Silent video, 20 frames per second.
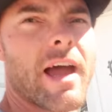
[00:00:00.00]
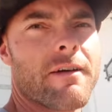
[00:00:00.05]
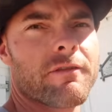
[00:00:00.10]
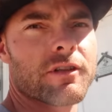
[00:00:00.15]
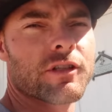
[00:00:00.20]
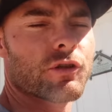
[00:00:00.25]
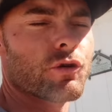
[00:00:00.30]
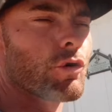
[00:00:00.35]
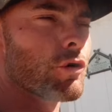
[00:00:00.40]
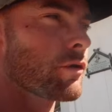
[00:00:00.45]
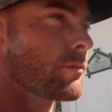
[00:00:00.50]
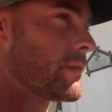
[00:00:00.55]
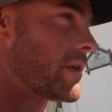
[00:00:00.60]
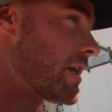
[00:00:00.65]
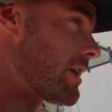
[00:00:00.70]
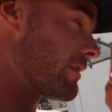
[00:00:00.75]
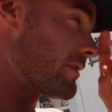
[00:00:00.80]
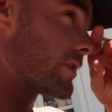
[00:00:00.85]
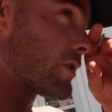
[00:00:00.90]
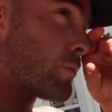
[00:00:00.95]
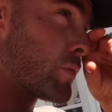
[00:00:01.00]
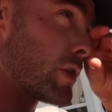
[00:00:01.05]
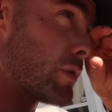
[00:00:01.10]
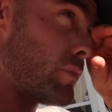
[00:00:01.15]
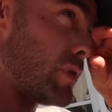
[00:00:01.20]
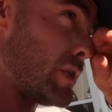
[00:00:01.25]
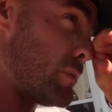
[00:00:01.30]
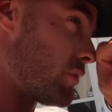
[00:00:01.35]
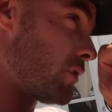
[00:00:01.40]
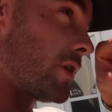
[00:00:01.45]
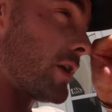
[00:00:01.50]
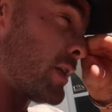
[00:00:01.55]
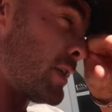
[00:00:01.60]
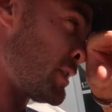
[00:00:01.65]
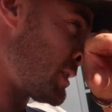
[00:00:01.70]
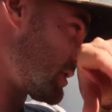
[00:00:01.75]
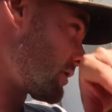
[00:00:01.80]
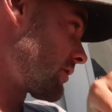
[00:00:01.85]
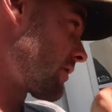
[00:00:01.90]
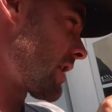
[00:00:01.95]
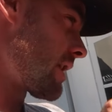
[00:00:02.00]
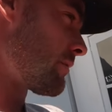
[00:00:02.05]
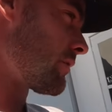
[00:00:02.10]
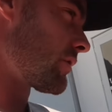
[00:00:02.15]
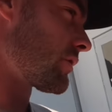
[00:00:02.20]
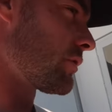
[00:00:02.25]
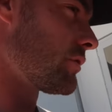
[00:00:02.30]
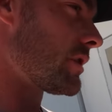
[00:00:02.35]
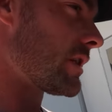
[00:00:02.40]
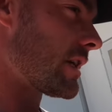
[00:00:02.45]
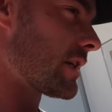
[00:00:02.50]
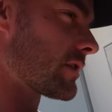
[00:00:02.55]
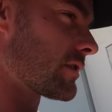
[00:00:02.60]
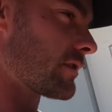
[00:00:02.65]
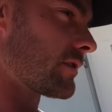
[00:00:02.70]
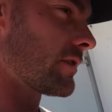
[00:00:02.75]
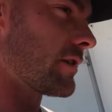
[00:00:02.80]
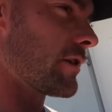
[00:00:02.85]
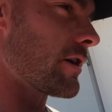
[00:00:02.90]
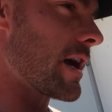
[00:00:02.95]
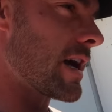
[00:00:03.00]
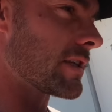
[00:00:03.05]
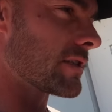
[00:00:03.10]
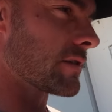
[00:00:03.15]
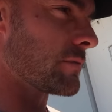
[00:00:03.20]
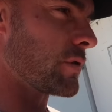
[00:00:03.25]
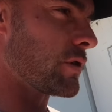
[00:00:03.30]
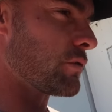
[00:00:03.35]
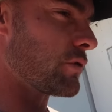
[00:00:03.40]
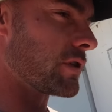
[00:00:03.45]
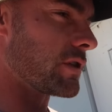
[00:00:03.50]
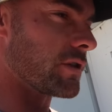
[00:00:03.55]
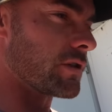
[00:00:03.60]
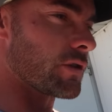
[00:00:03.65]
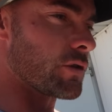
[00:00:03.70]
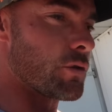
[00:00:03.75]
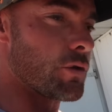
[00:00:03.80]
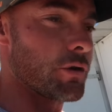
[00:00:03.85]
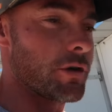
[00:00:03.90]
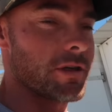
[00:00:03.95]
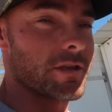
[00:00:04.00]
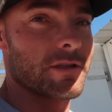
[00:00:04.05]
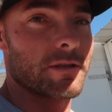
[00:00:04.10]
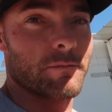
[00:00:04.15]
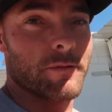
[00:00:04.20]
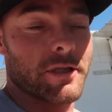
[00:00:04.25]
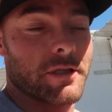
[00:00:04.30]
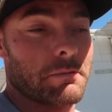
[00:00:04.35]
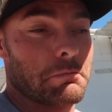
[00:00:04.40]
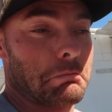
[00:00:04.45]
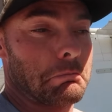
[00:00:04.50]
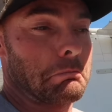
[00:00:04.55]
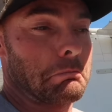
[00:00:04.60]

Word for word: haven't scored them yet. So many people on Instagram and through text are asking me what the score is. I'm like,